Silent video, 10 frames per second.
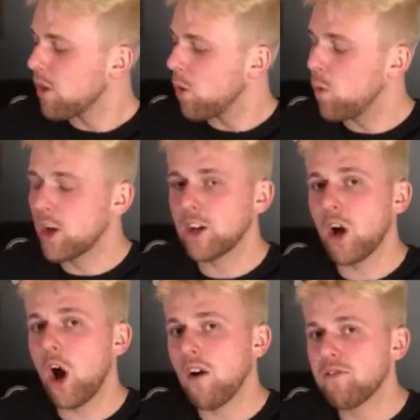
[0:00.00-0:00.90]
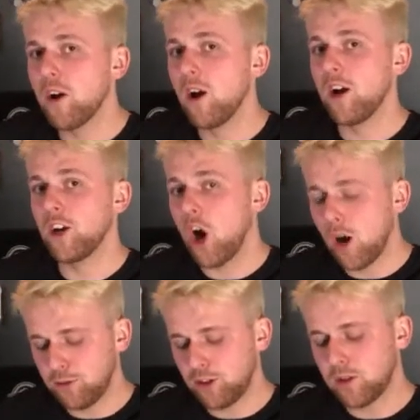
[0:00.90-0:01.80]
we're going to offer an
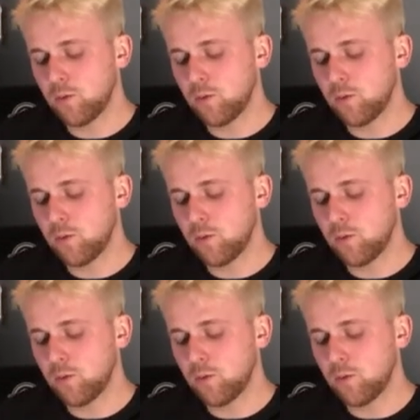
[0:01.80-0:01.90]
option